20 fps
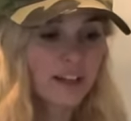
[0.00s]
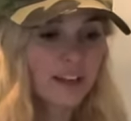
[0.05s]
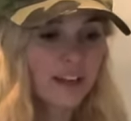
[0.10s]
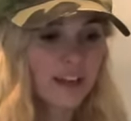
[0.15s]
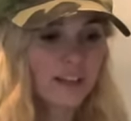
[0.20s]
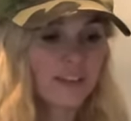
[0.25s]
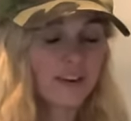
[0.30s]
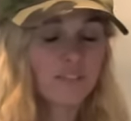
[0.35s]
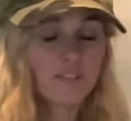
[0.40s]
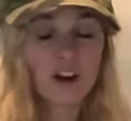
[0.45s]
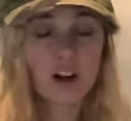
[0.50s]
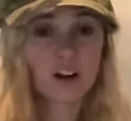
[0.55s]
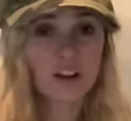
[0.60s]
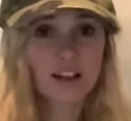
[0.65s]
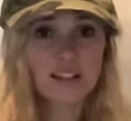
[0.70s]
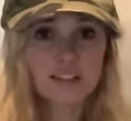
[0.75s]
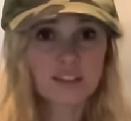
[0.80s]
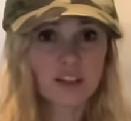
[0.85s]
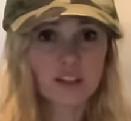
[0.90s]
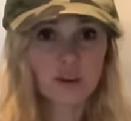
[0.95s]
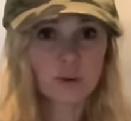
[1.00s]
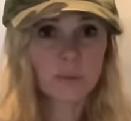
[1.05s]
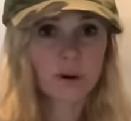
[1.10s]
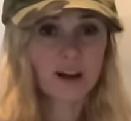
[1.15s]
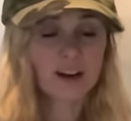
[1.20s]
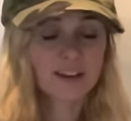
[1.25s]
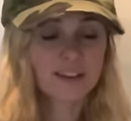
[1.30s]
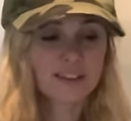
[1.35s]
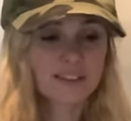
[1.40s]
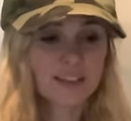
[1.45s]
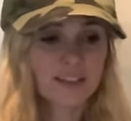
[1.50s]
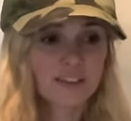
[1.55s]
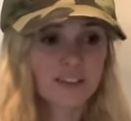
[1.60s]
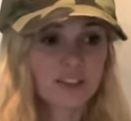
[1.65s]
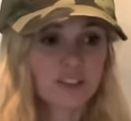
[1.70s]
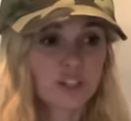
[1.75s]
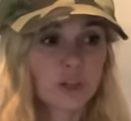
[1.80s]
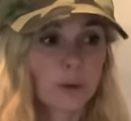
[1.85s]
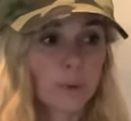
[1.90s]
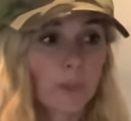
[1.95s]
And they have all kinds of other products on there
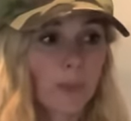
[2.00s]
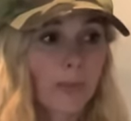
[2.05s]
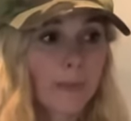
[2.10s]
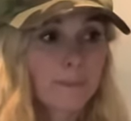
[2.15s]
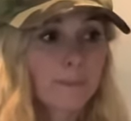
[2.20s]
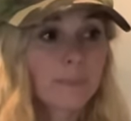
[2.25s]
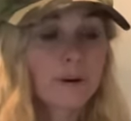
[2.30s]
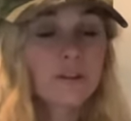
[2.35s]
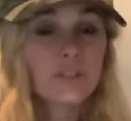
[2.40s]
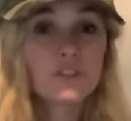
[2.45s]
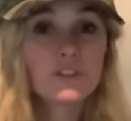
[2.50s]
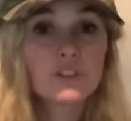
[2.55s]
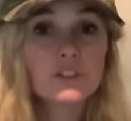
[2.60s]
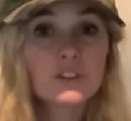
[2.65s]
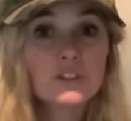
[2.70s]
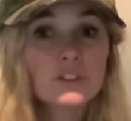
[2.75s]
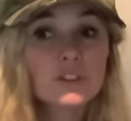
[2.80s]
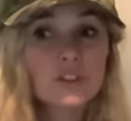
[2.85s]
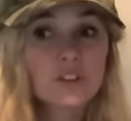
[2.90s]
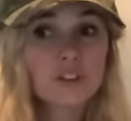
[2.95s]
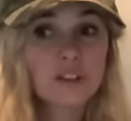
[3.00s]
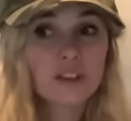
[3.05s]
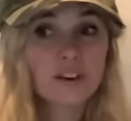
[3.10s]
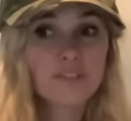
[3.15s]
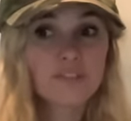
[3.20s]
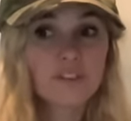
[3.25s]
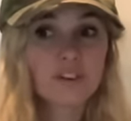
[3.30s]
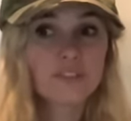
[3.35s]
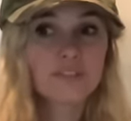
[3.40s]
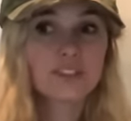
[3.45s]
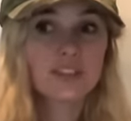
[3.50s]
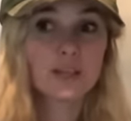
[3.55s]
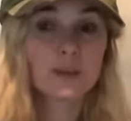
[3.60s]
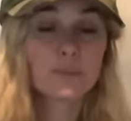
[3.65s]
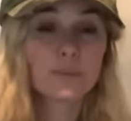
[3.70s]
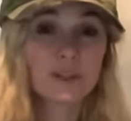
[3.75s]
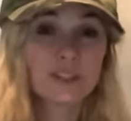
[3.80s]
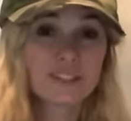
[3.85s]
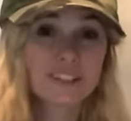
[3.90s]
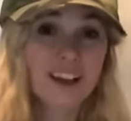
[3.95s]
too. But if you do, you can get
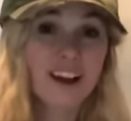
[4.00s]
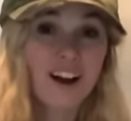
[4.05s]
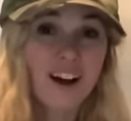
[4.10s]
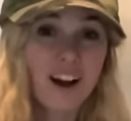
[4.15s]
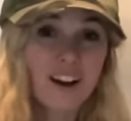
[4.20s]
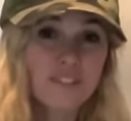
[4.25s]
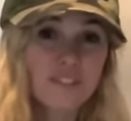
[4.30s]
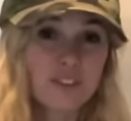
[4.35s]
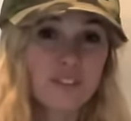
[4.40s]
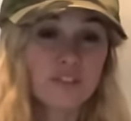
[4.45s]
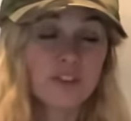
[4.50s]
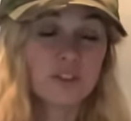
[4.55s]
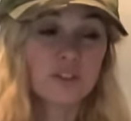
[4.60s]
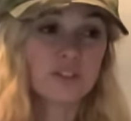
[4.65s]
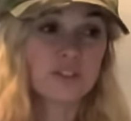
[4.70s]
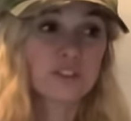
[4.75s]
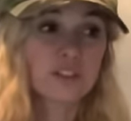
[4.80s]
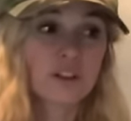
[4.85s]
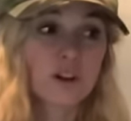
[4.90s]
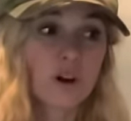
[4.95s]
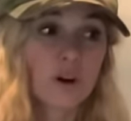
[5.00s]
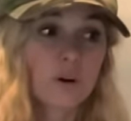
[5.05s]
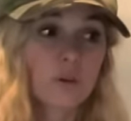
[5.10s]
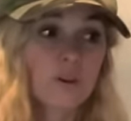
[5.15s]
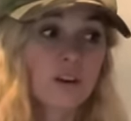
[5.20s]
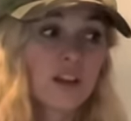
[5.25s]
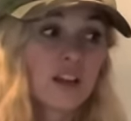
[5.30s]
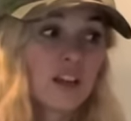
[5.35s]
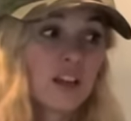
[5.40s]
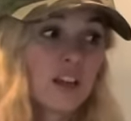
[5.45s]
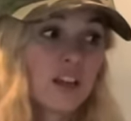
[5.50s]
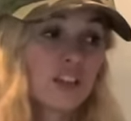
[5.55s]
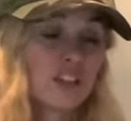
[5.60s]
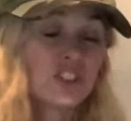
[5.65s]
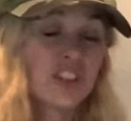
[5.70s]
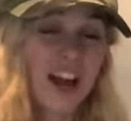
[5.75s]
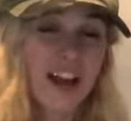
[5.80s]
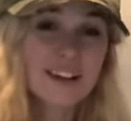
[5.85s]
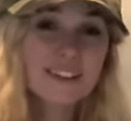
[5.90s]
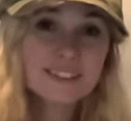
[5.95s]
15% off if you use the code
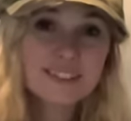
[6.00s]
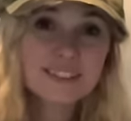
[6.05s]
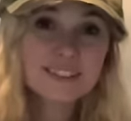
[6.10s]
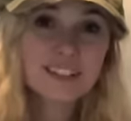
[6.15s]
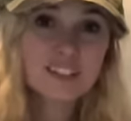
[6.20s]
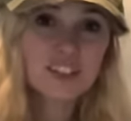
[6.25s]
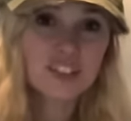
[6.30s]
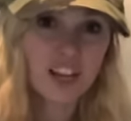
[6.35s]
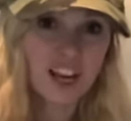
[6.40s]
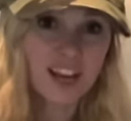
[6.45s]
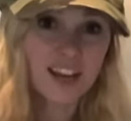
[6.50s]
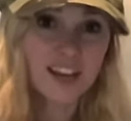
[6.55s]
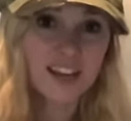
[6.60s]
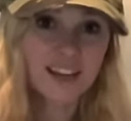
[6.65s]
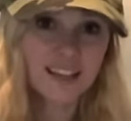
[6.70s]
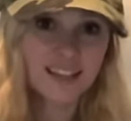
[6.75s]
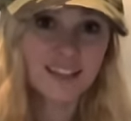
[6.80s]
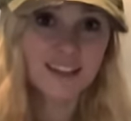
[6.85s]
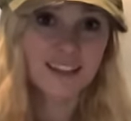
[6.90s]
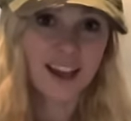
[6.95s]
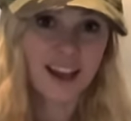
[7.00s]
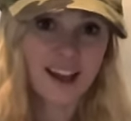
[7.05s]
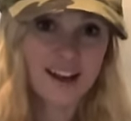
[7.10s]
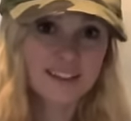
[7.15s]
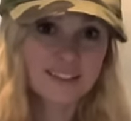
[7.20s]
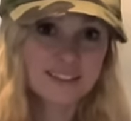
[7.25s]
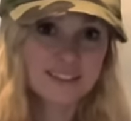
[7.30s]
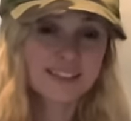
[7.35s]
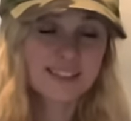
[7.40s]
JESS, J-E-S,